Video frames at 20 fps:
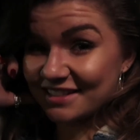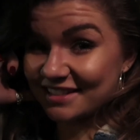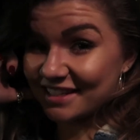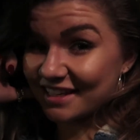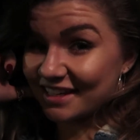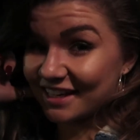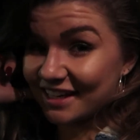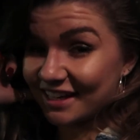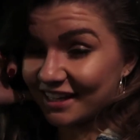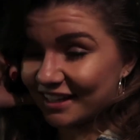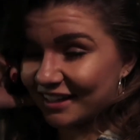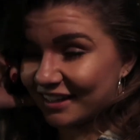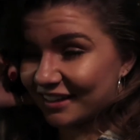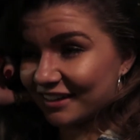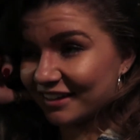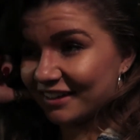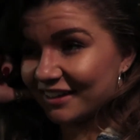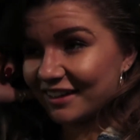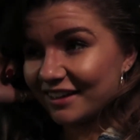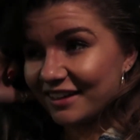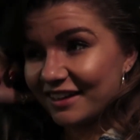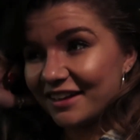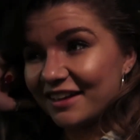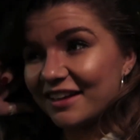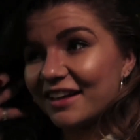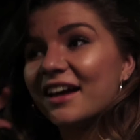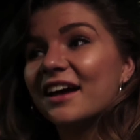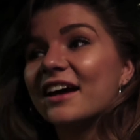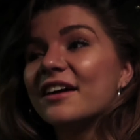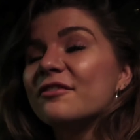the city
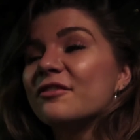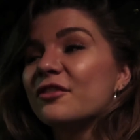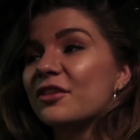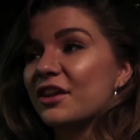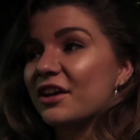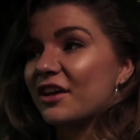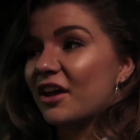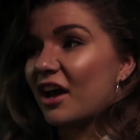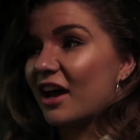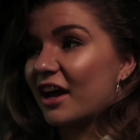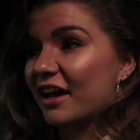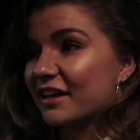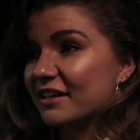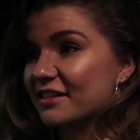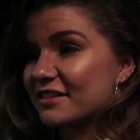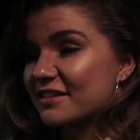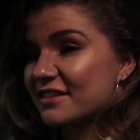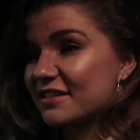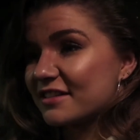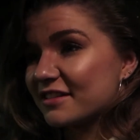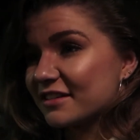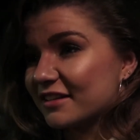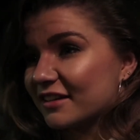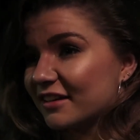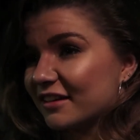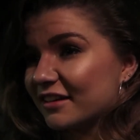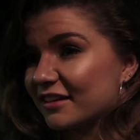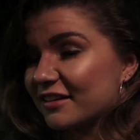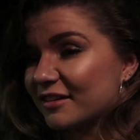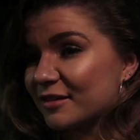for the night.
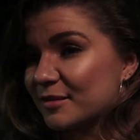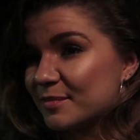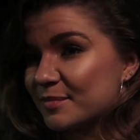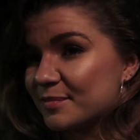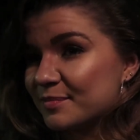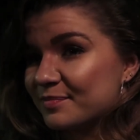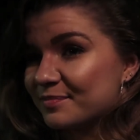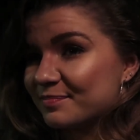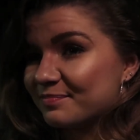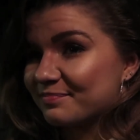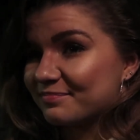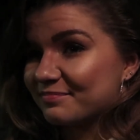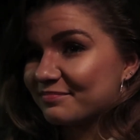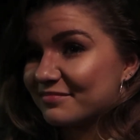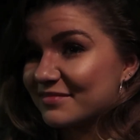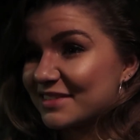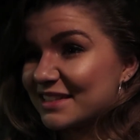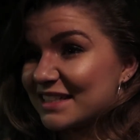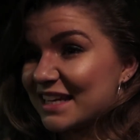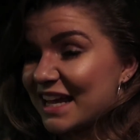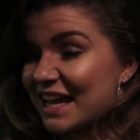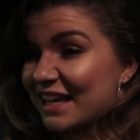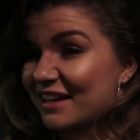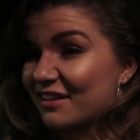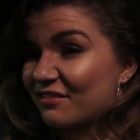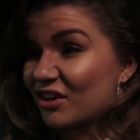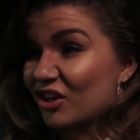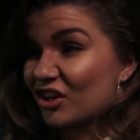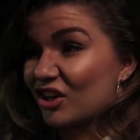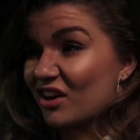Um, staying
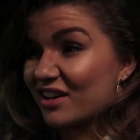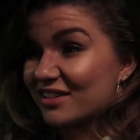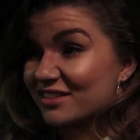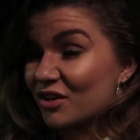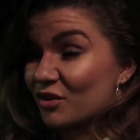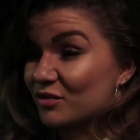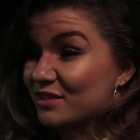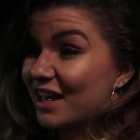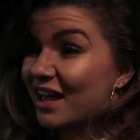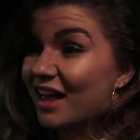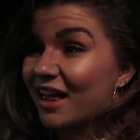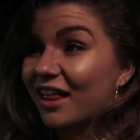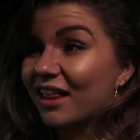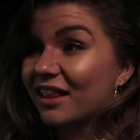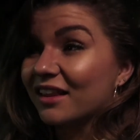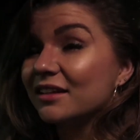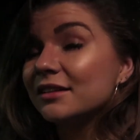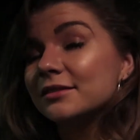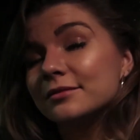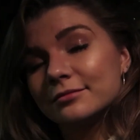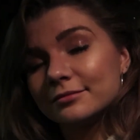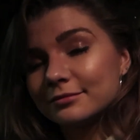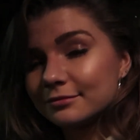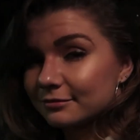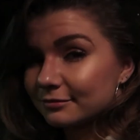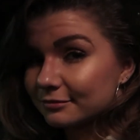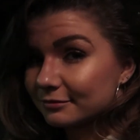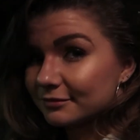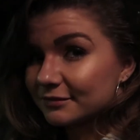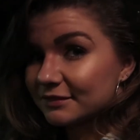in a very nice hotel.
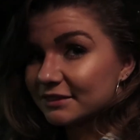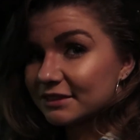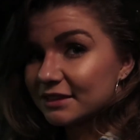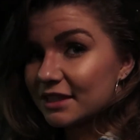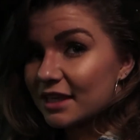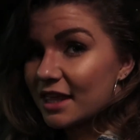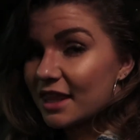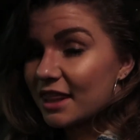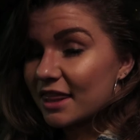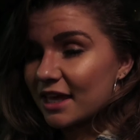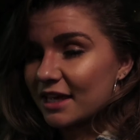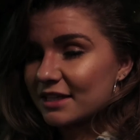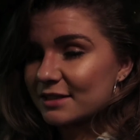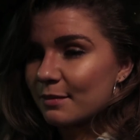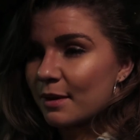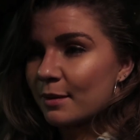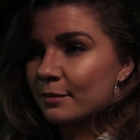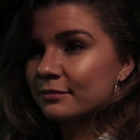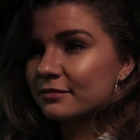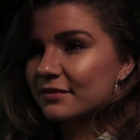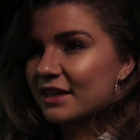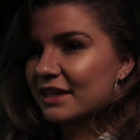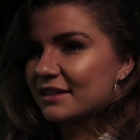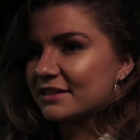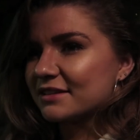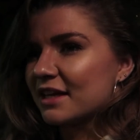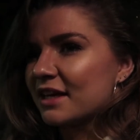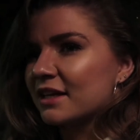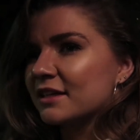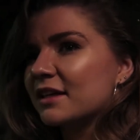Thanks mum,
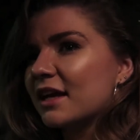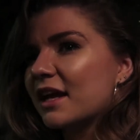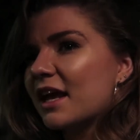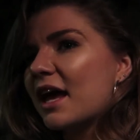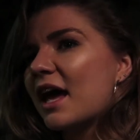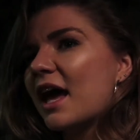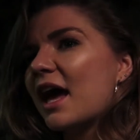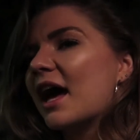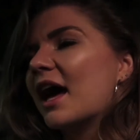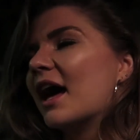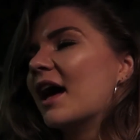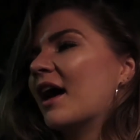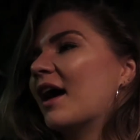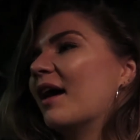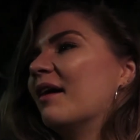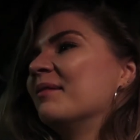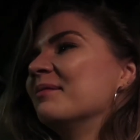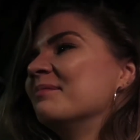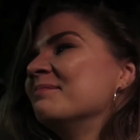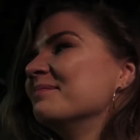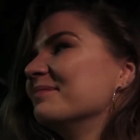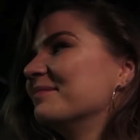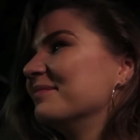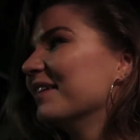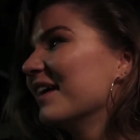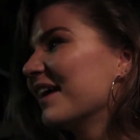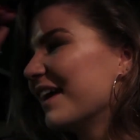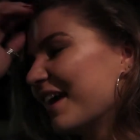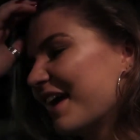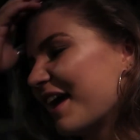thanks dad. Um,